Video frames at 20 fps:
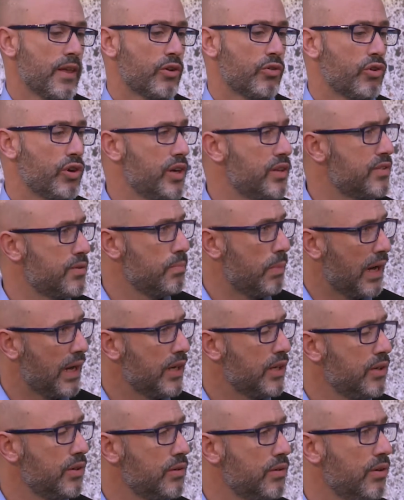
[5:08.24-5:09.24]
creates
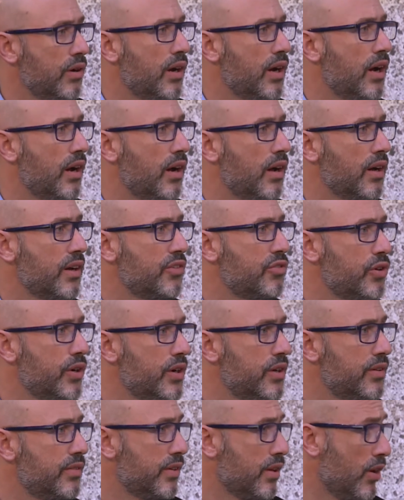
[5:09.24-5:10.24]
value and
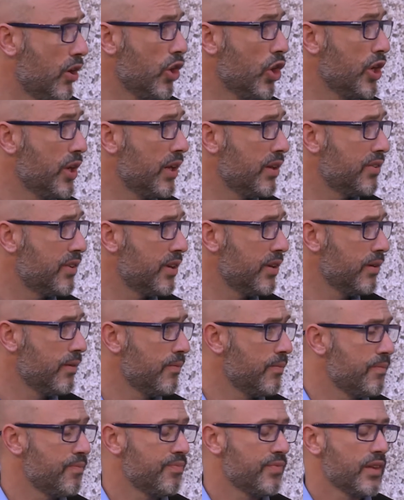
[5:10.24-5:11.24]
creates loyalty.
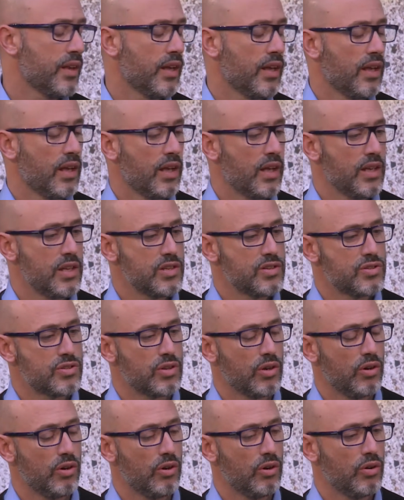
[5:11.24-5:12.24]

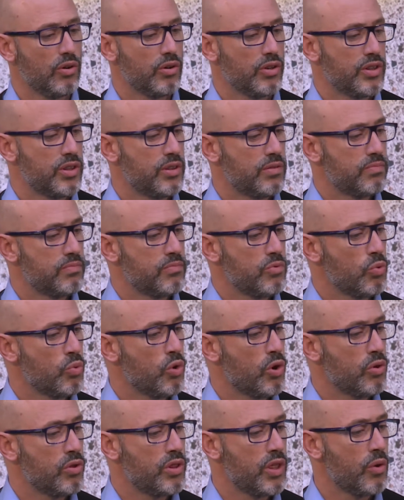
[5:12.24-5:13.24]
So
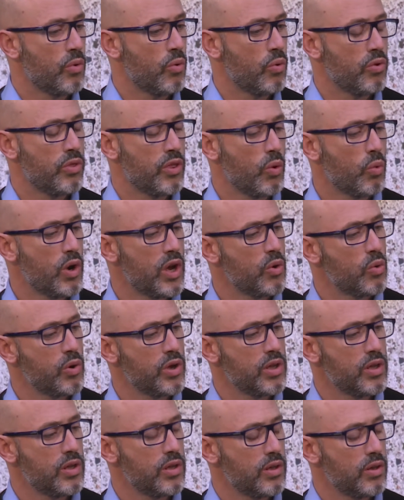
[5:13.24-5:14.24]
the way
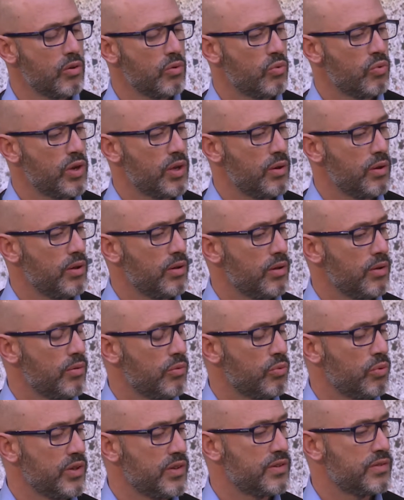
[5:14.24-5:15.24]

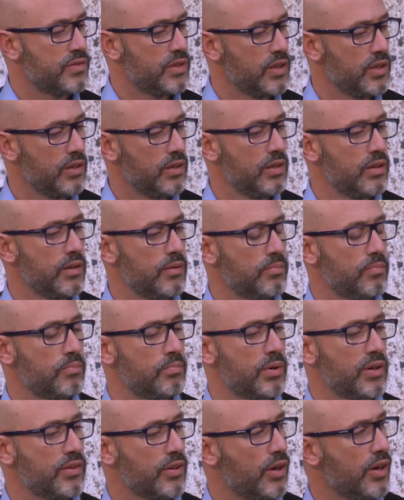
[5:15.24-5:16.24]
we see
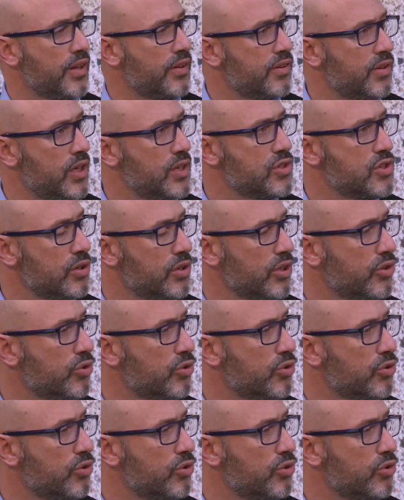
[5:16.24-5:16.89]
personalization